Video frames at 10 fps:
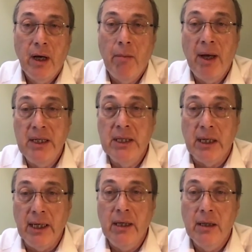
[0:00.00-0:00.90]

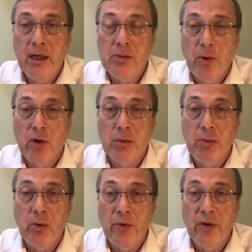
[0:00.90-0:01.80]
Amazingly, it's
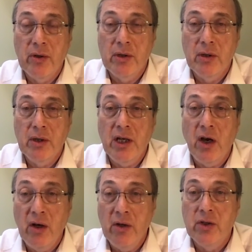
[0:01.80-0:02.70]
possible that the
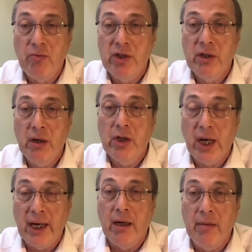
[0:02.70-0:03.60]
earned research
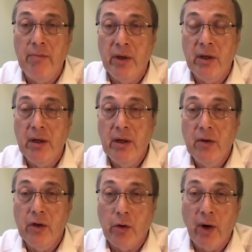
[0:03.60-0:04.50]
income, the
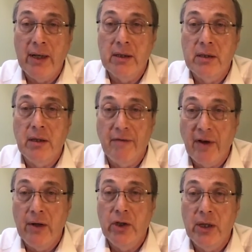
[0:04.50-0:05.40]
grants, the
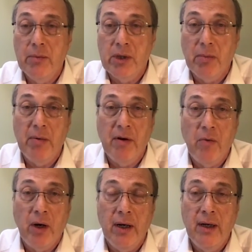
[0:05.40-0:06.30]
fellowships that people have
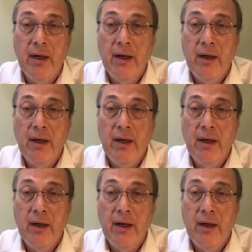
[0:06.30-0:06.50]
won,